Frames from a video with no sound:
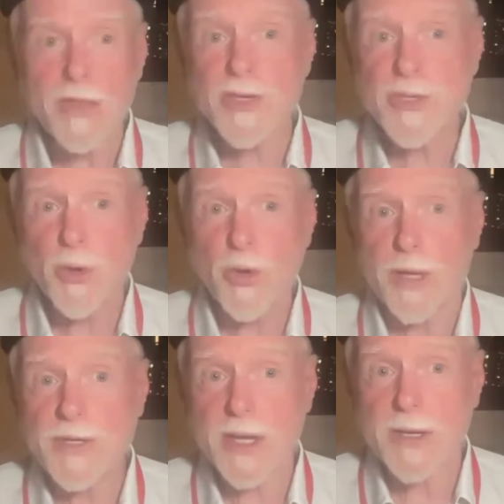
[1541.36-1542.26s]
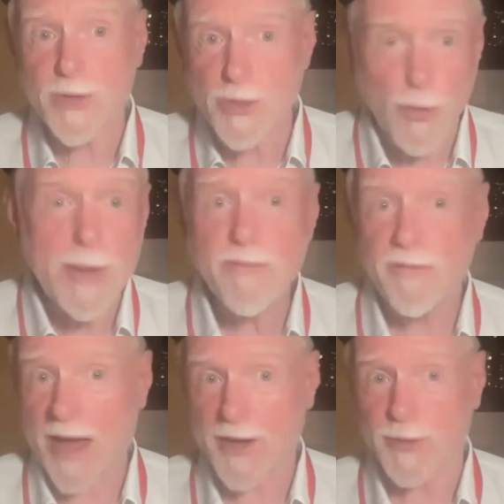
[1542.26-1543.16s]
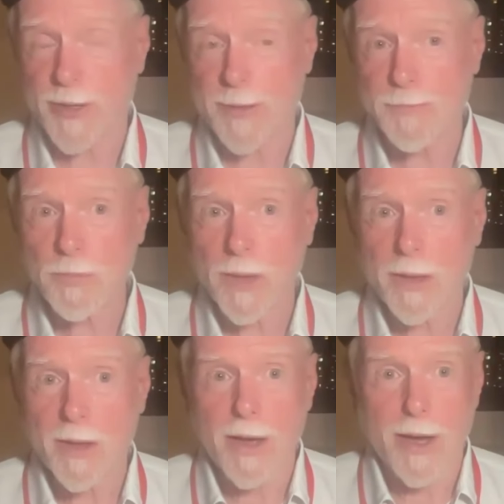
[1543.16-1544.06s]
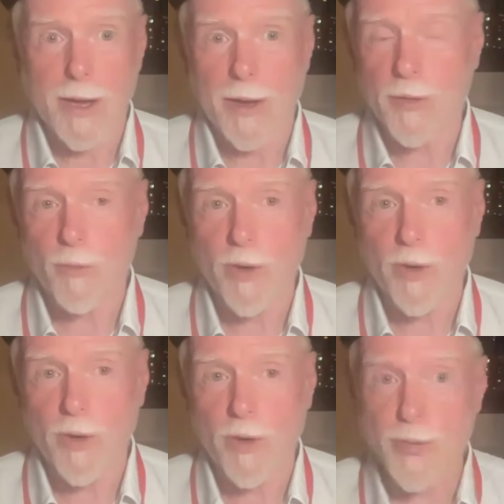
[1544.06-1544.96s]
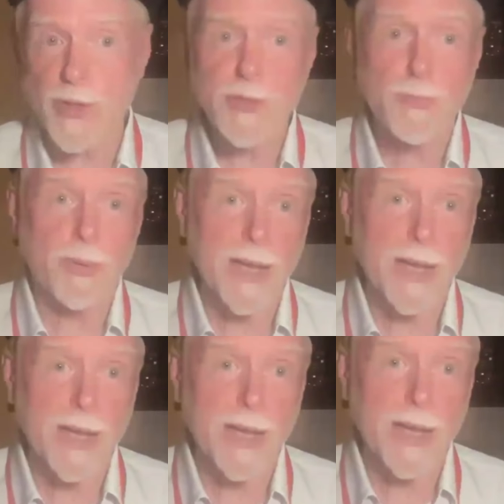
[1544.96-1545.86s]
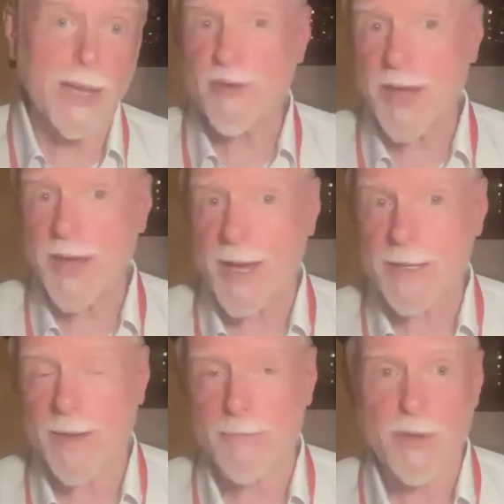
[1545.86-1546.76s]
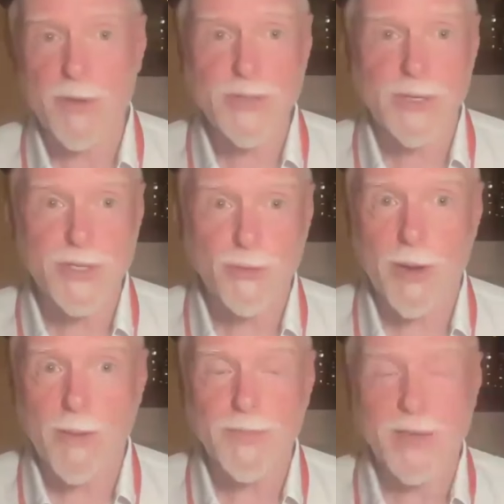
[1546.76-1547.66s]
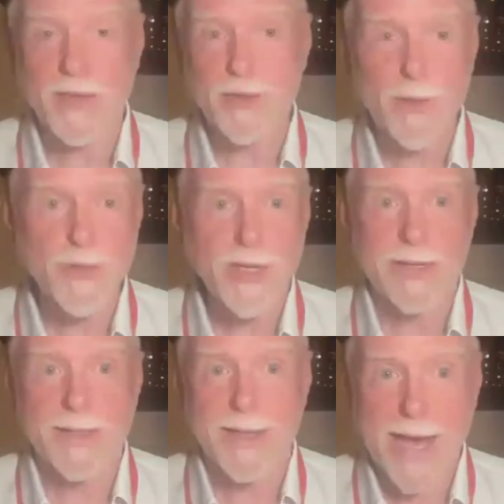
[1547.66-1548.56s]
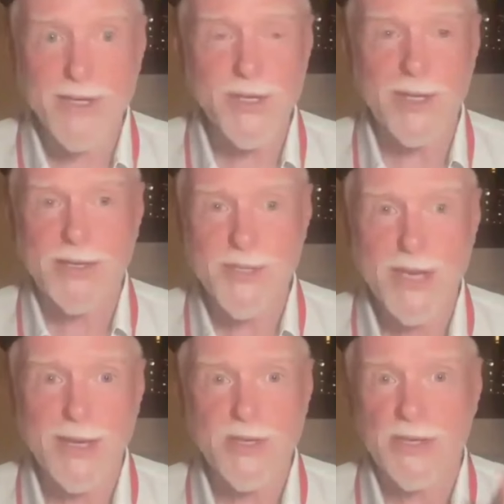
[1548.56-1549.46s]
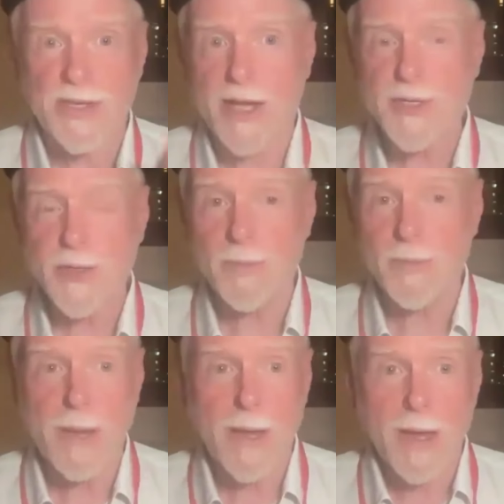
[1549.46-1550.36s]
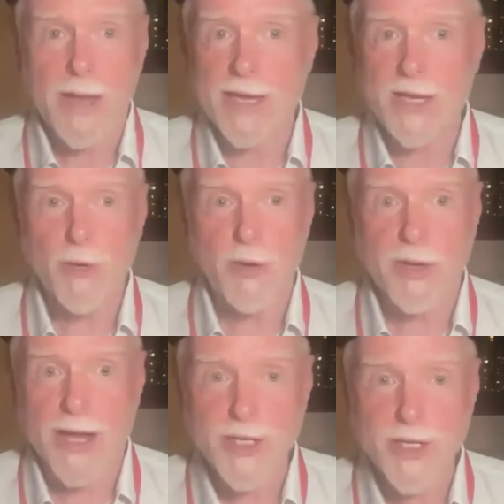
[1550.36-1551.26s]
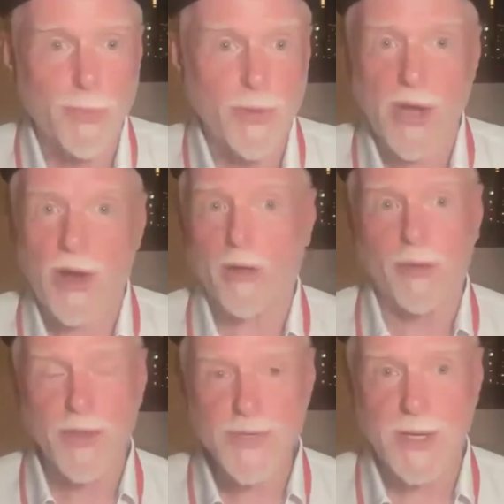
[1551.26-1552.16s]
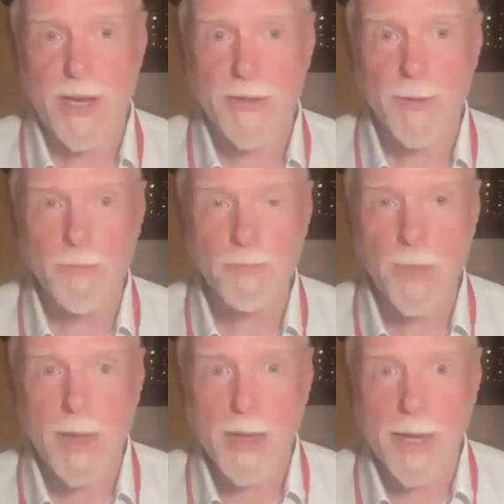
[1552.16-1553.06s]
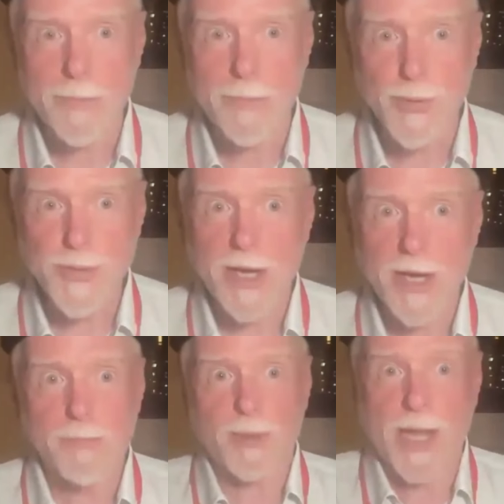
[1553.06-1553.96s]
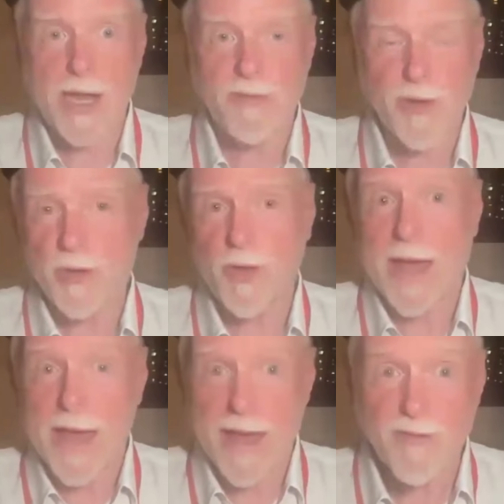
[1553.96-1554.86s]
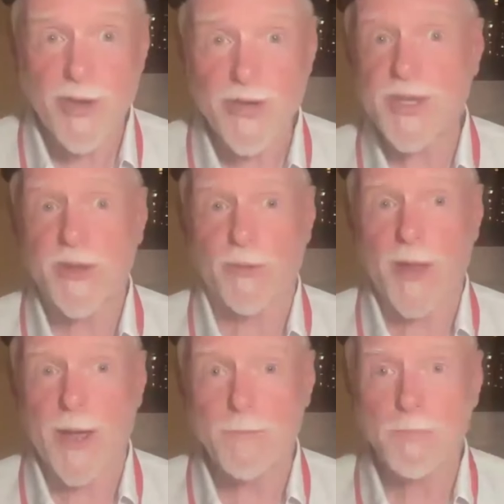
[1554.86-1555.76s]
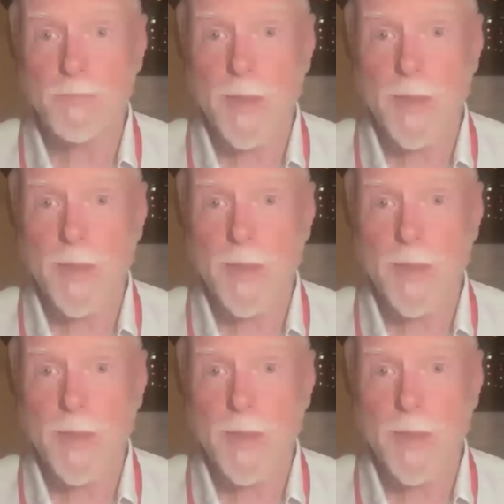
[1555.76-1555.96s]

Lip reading: the soul is a dream factory where they produce plays every night, and there's a script, and there's music, and casting, and settings, and costumes, and your unconscious puts all this together and puts on a play for you every single night,